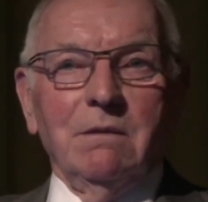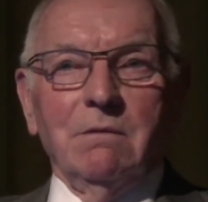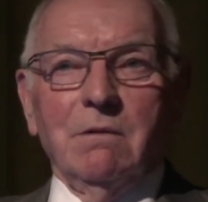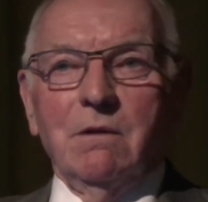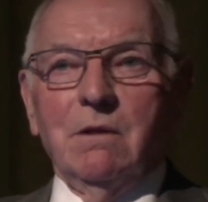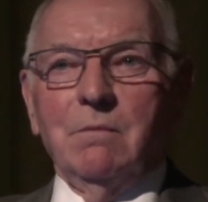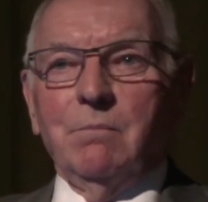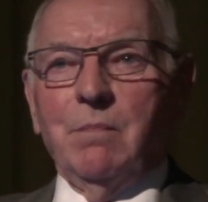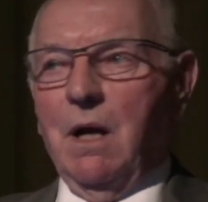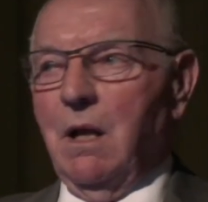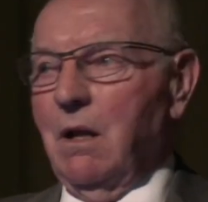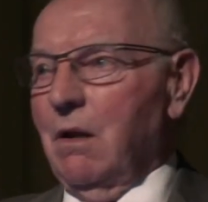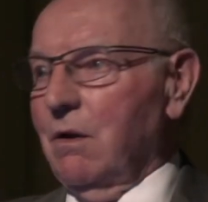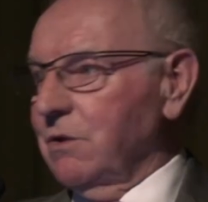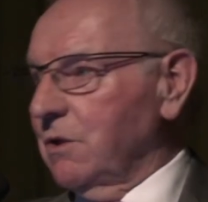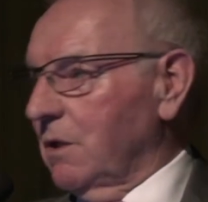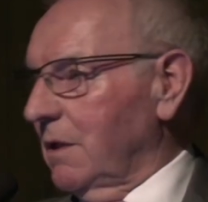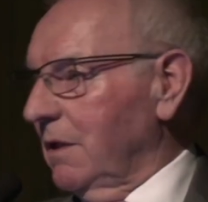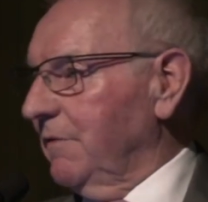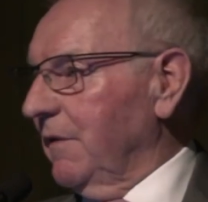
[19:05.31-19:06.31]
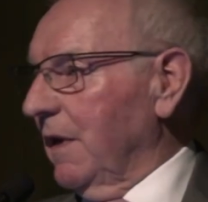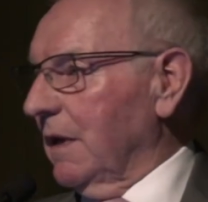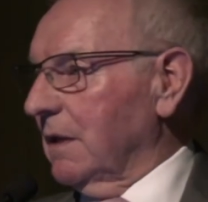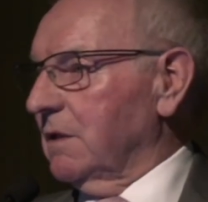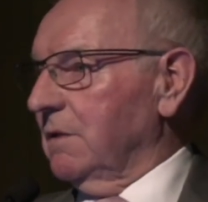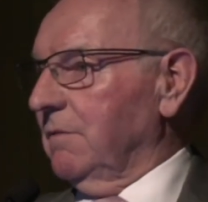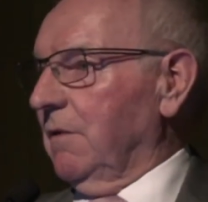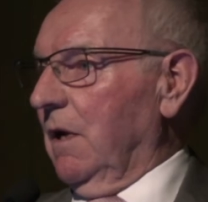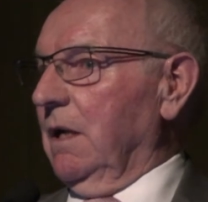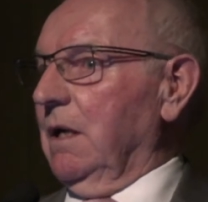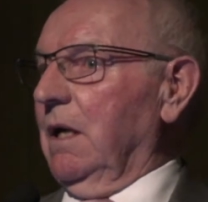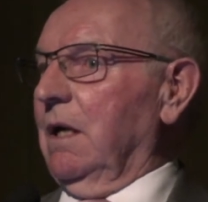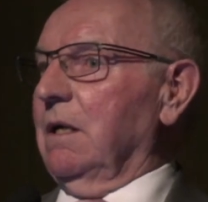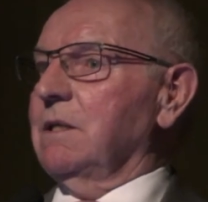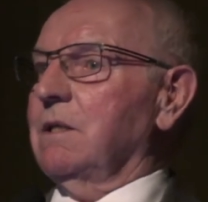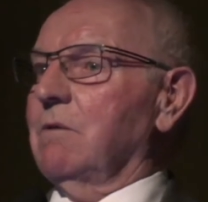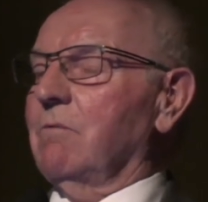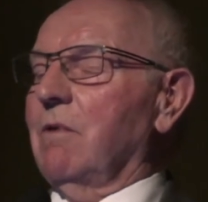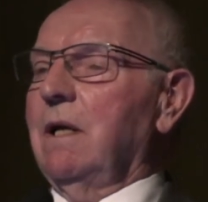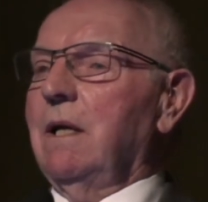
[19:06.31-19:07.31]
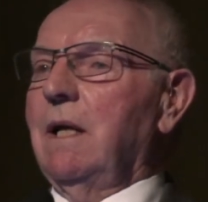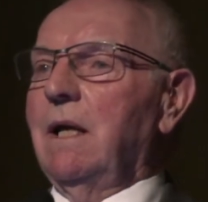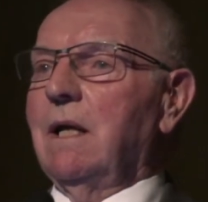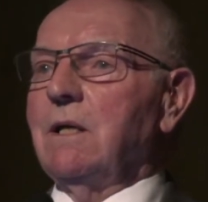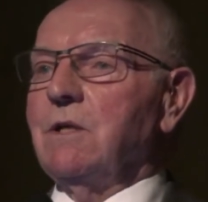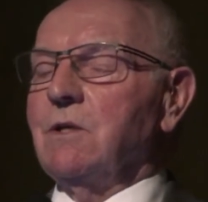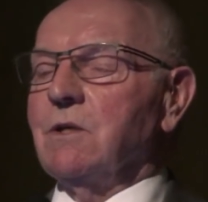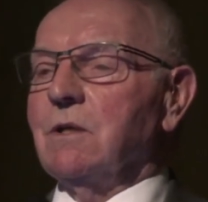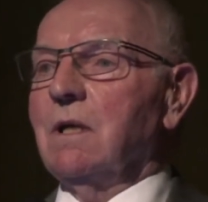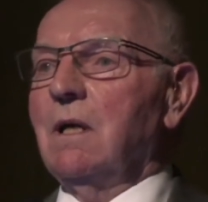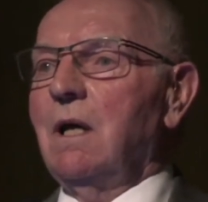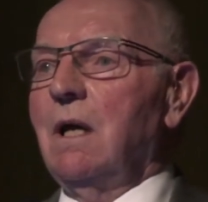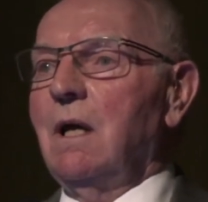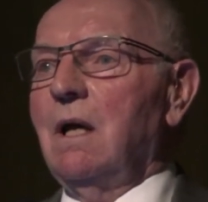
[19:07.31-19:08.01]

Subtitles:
you know, the biological effects of ionizing radiation.